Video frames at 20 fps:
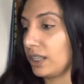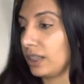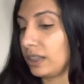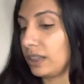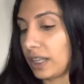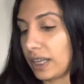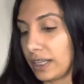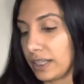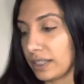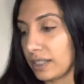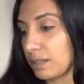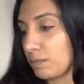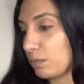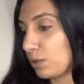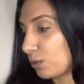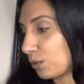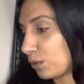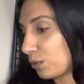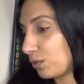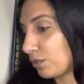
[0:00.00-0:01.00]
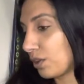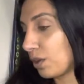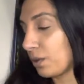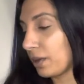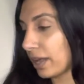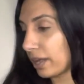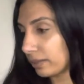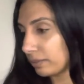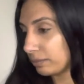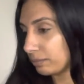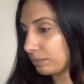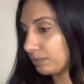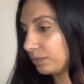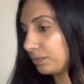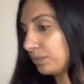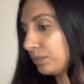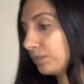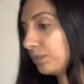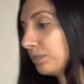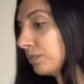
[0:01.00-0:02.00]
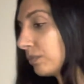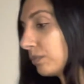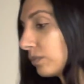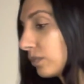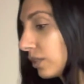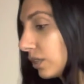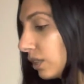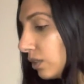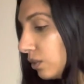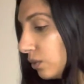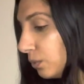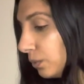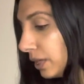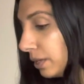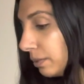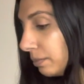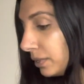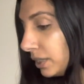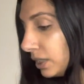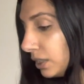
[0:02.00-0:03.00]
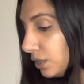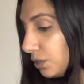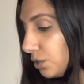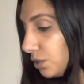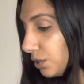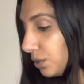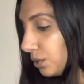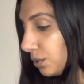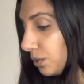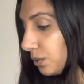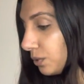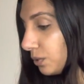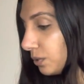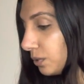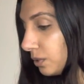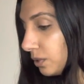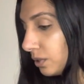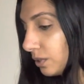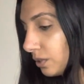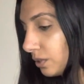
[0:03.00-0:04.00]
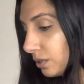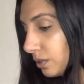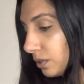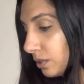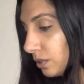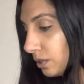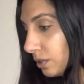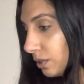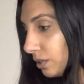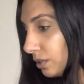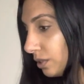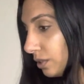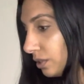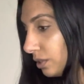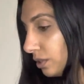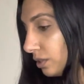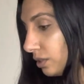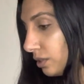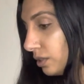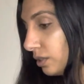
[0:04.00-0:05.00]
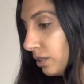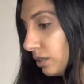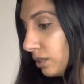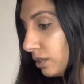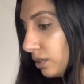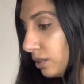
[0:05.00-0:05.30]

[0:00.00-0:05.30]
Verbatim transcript: Let's move. Okay. So what I'm going to do